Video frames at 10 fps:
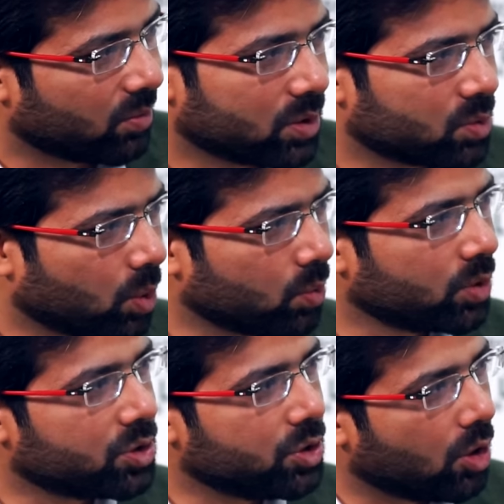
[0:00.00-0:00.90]
Was what
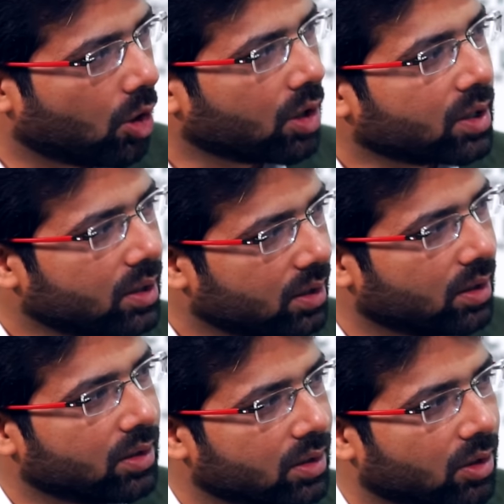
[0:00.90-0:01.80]
was your
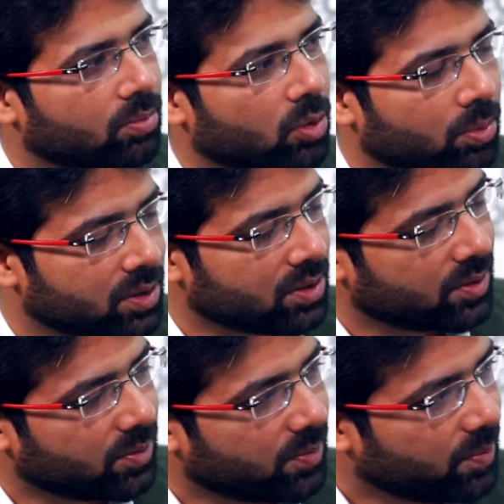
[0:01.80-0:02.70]
turnaround moment?
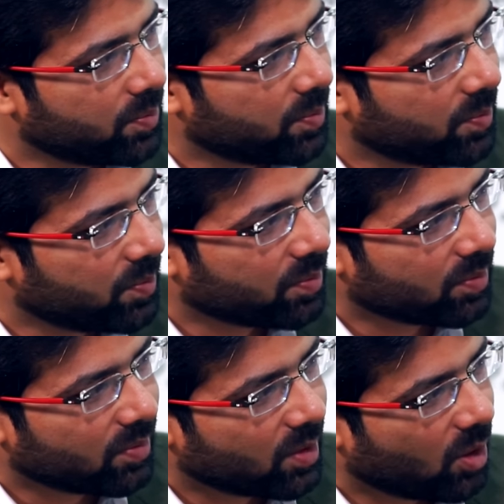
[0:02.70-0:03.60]

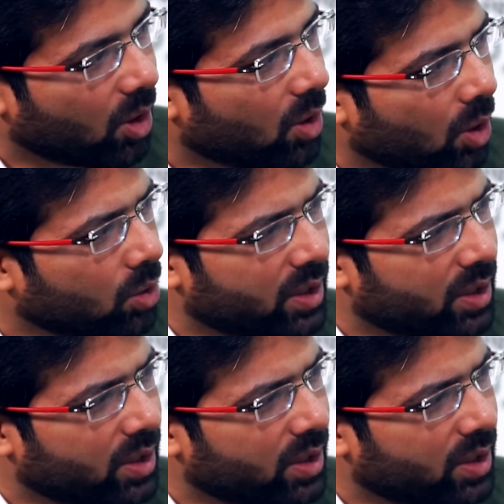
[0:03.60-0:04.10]
Well, or I never.